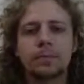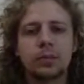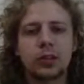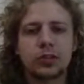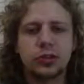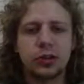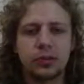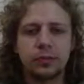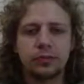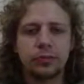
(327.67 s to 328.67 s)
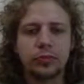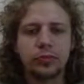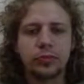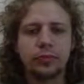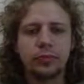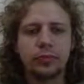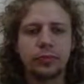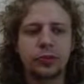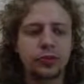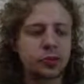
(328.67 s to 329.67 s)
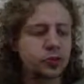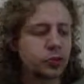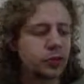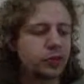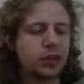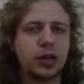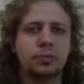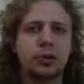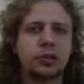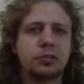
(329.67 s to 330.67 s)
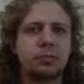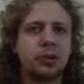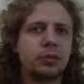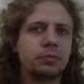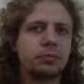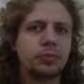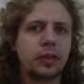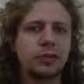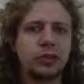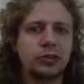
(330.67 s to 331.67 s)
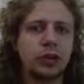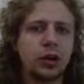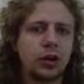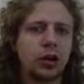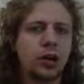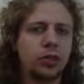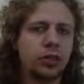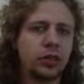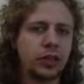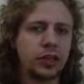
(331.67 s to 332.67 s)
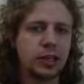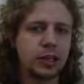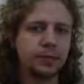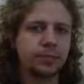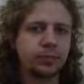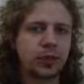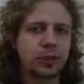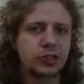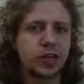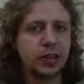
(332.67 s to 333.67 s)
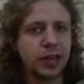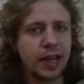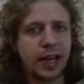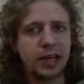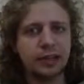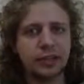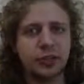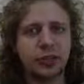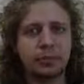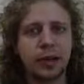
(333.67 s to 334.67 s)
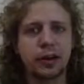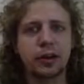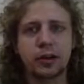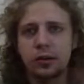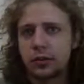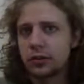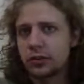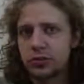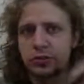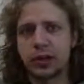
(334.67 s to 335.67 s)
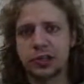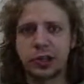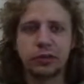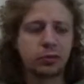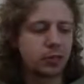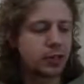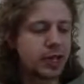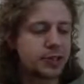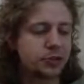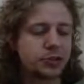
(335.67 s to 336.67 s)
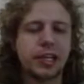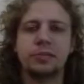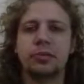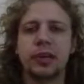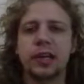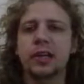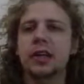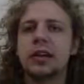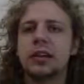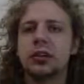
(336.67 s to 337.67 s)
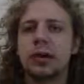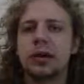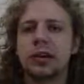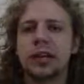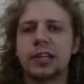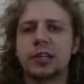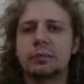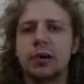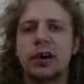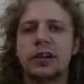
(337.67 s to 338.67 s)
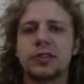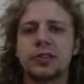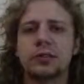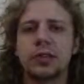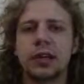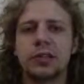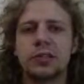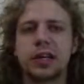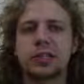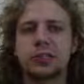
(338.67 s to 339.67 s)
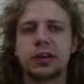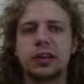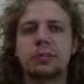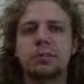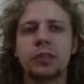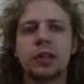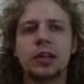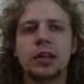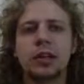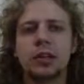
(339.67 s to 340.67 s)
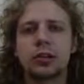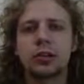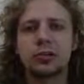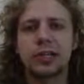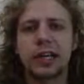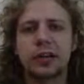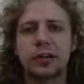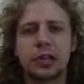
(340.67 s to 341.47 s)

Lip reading: So there's sort of a push and pull. If you are on the side that has the better structure from a classical standpoint, the well-connected pawns, right? These guys are all close together.